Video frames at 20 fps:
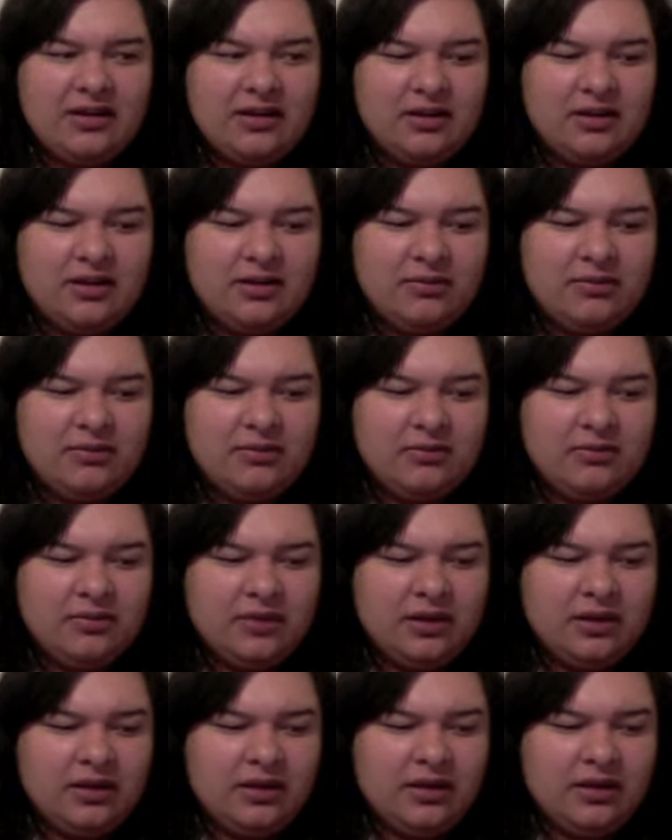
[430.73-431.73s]
um,
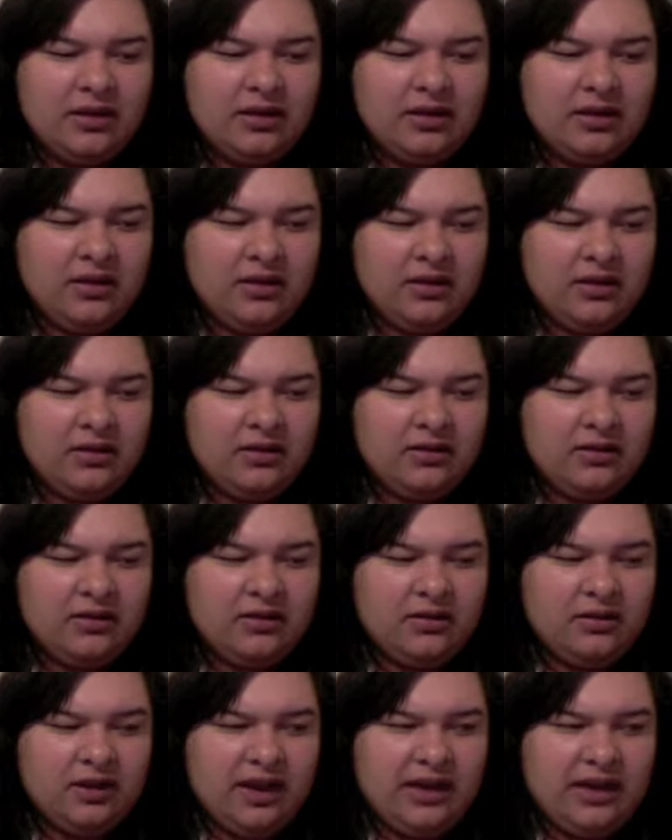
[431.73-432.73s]

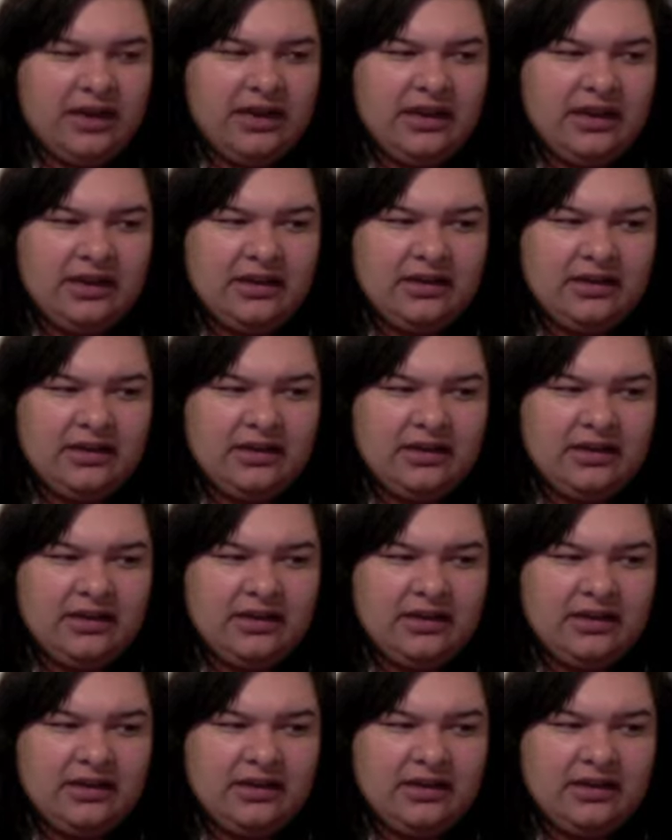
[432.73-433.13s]
any